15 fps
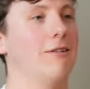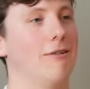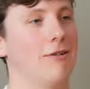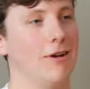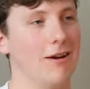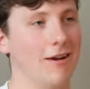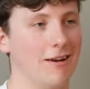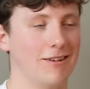oh
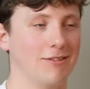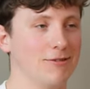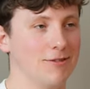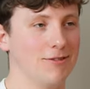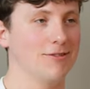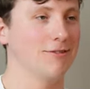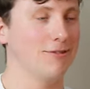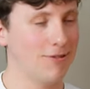yeah,
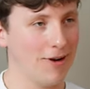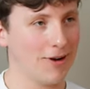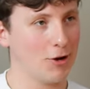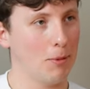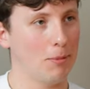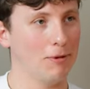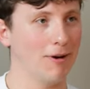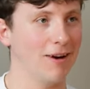fuck
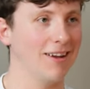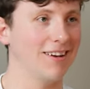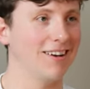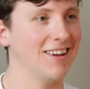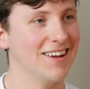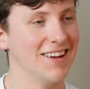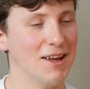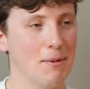
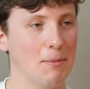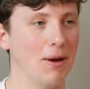copywriting.